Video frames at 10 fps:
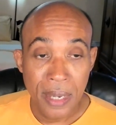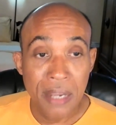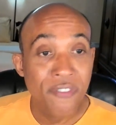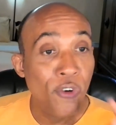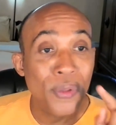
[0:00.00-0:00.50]

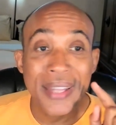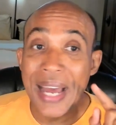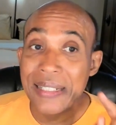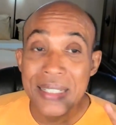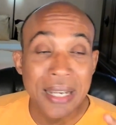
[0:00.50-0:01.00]
And for
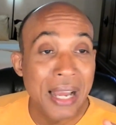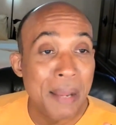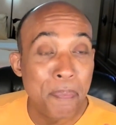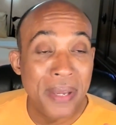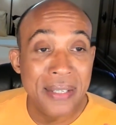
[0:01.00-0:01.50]
that to
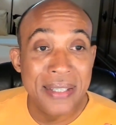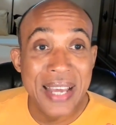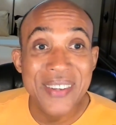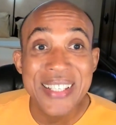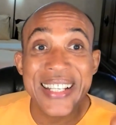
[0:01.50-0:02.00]
happen,
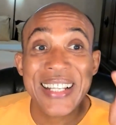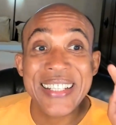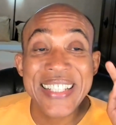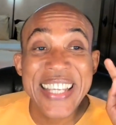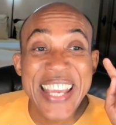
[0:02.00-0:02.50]
there's
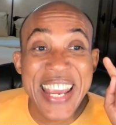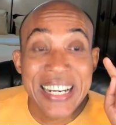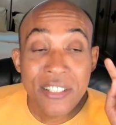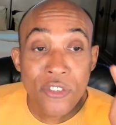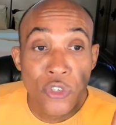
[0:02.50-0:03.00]

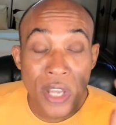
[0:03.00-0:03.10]
years,